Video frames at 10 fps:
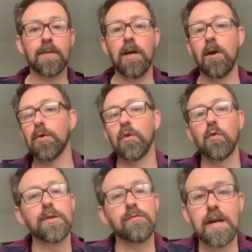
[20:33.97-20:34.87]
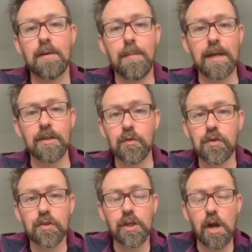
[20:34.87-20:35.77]
I would always recommend you
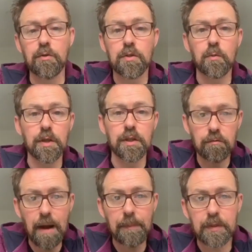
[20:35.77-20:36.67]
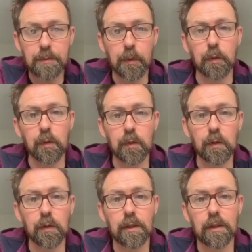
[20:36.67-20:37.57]
just go to one of the reputable